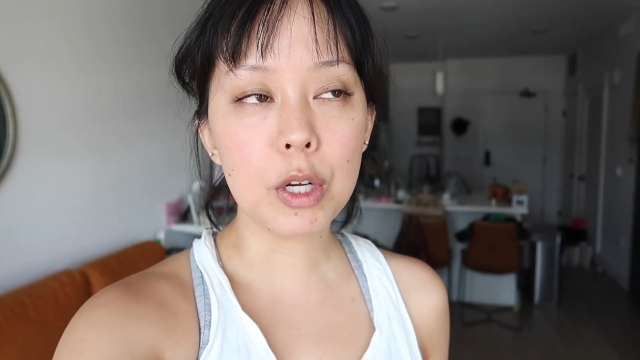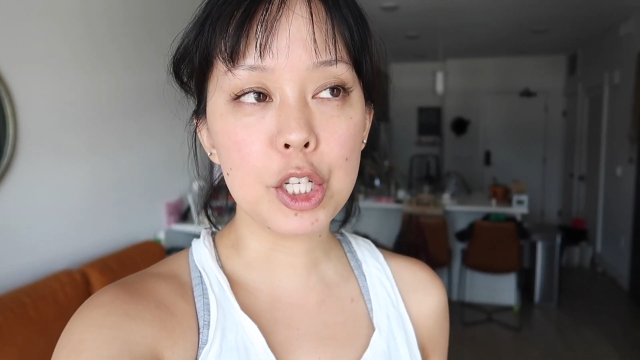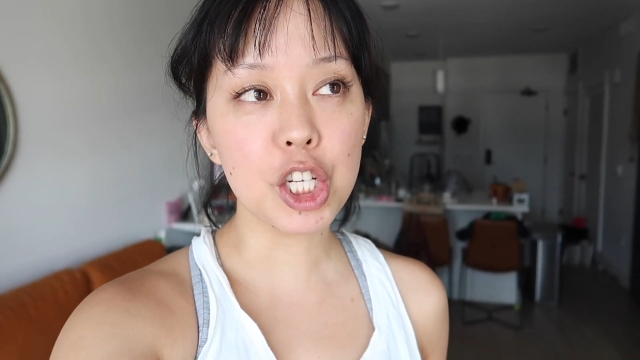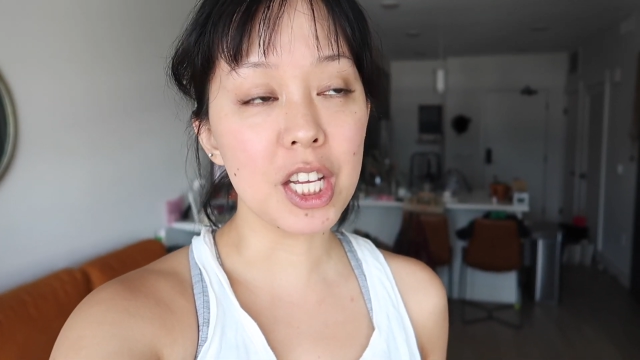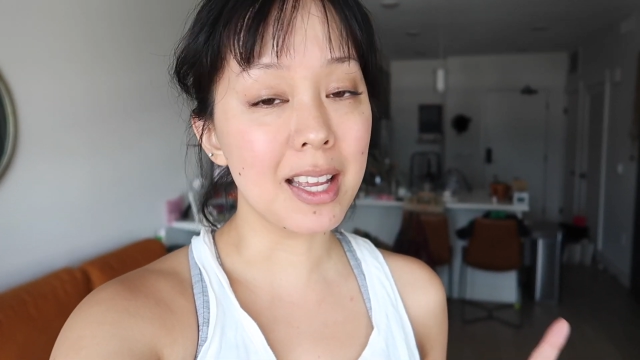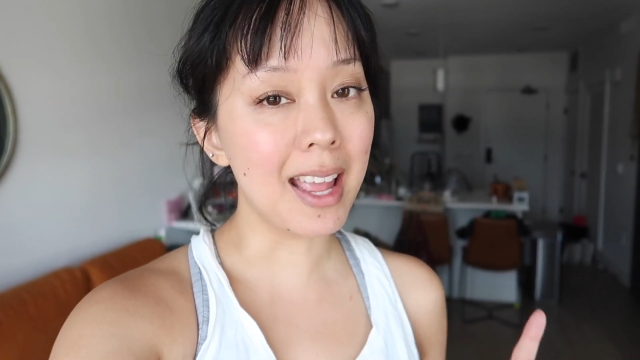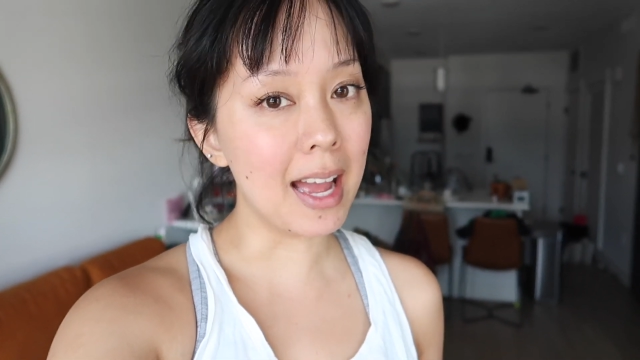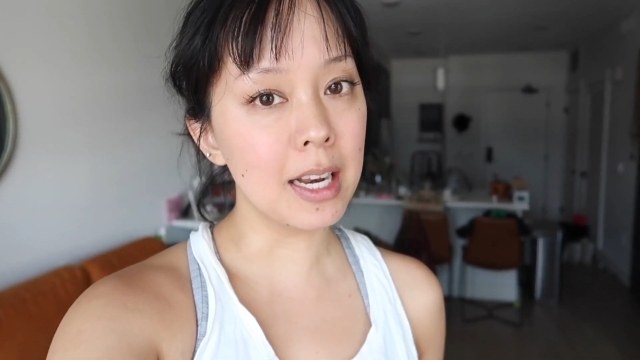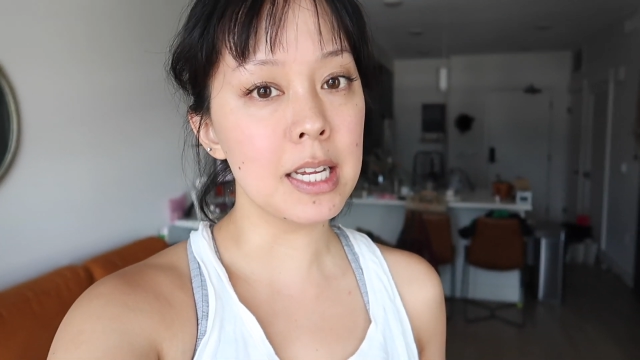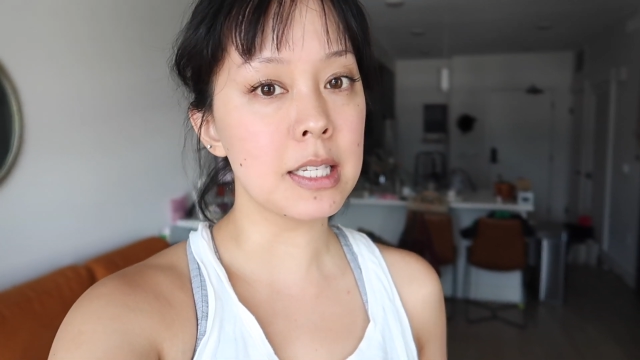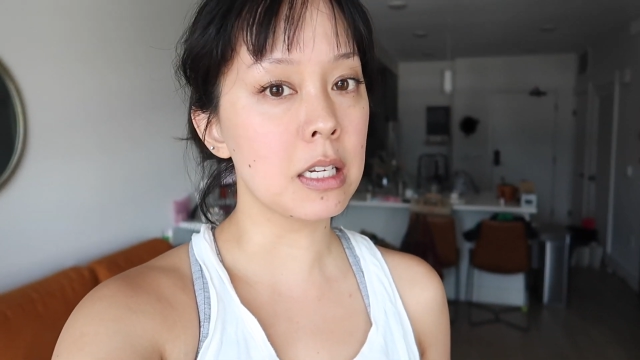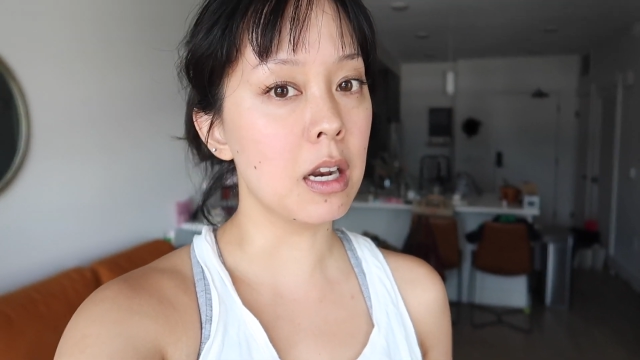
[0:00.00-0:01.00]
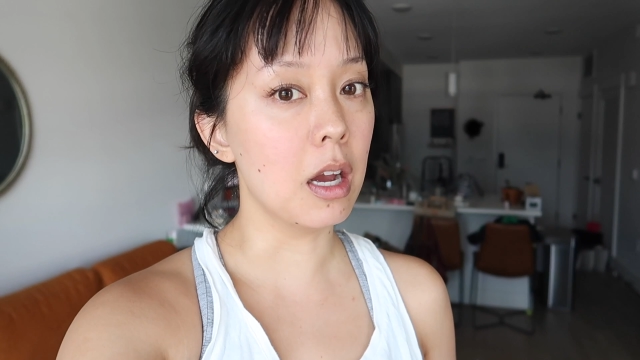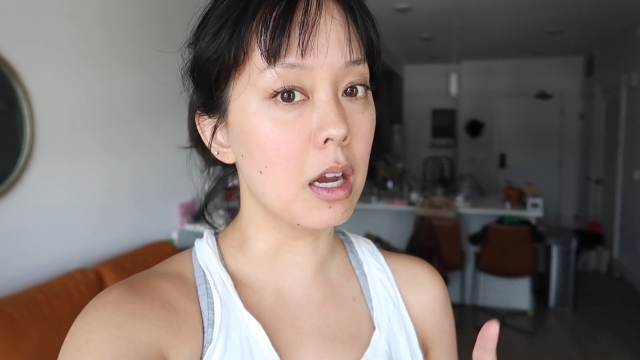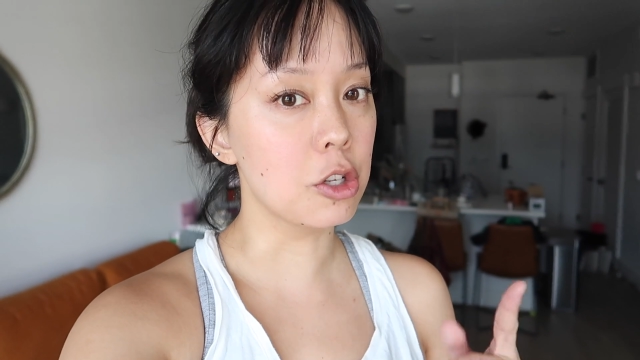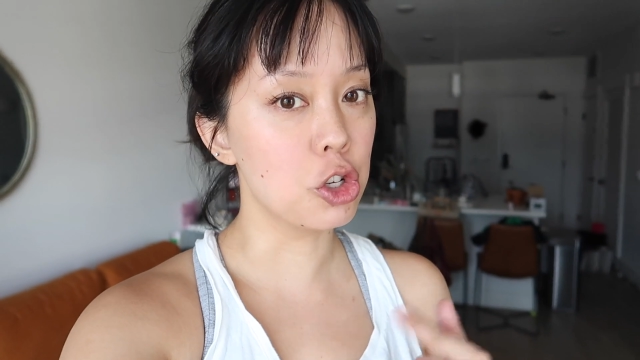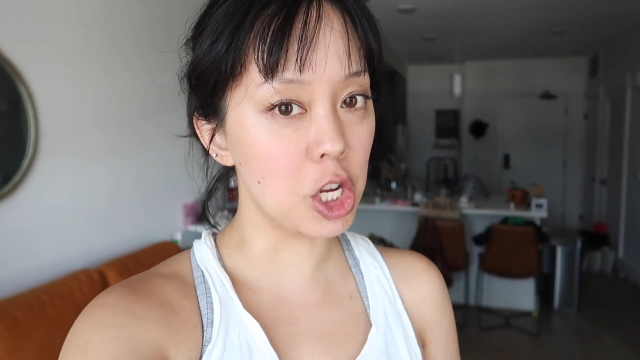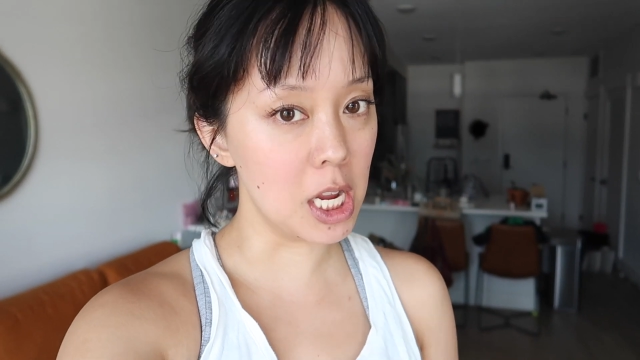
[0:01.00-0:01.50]
which again isn't
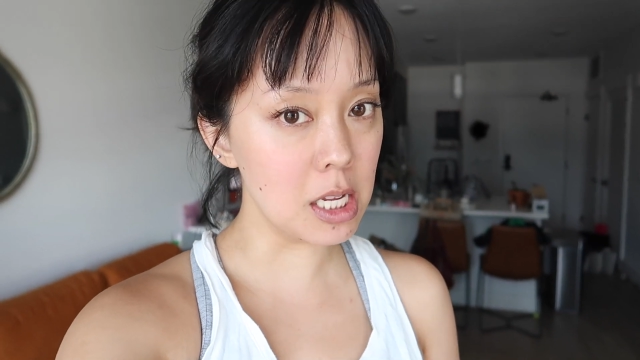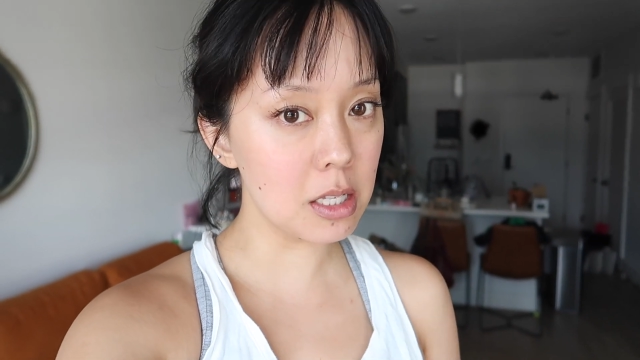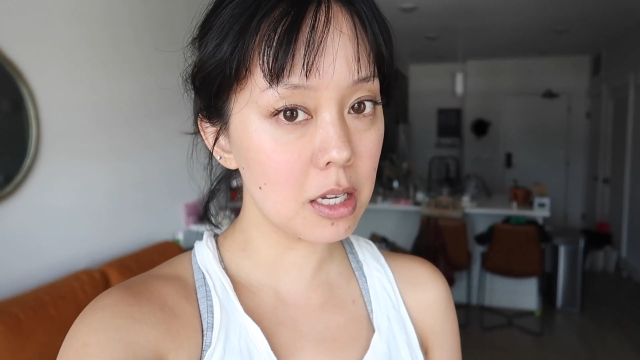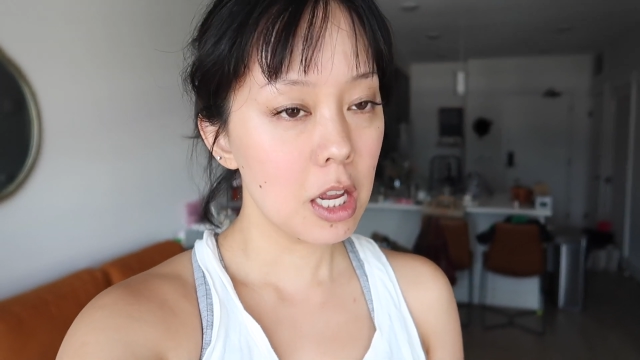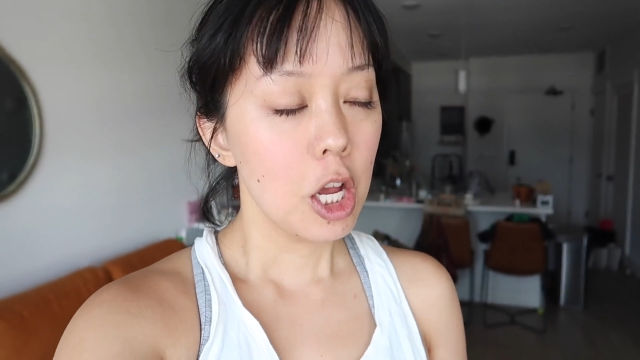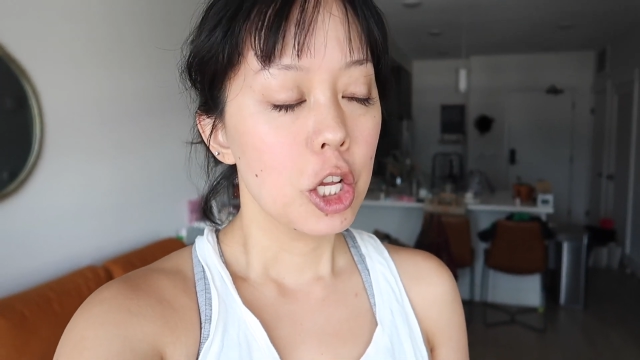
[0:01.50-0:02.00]
a cheat.